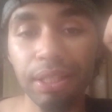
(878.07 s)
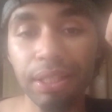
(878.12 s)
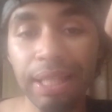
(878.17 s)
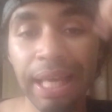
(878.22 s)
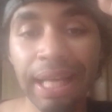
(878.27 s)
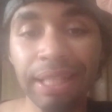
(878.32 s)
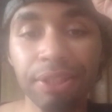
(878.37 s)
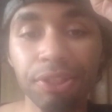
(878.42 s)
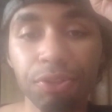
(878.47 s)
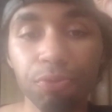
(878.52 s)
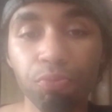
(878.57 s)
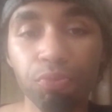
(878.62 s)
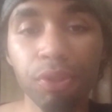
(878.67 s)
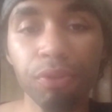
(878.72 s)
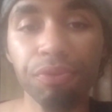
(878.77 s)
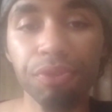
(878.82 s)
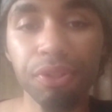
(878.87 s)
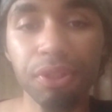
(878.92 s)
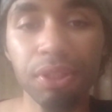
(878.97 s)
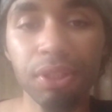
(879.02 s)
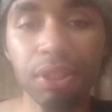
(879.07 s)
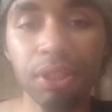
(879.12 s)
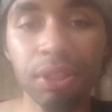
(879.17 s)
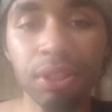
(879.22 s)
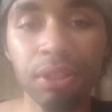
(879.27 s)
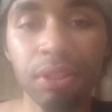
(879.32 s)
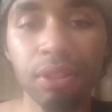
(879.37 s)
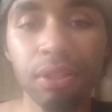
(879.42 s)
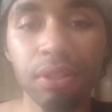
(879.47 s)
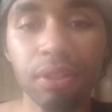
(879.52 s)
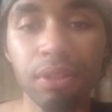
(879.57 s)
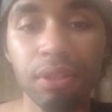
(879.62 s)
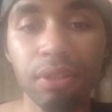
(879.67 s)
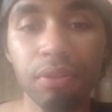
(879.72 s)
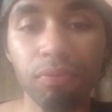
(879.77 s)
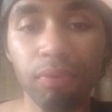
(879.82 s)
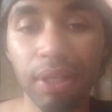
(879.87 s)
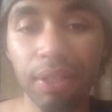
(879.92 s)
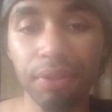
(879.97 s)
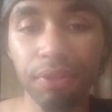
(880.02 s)
That's a real disease
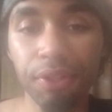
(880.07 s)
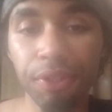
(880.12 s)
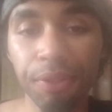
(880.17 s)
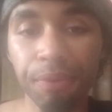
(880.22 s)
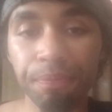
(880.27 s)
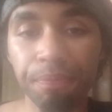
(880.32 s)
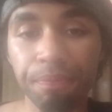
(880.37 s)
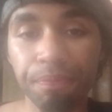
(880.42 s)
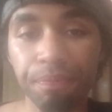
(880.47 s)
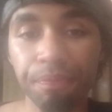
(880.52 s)
right there.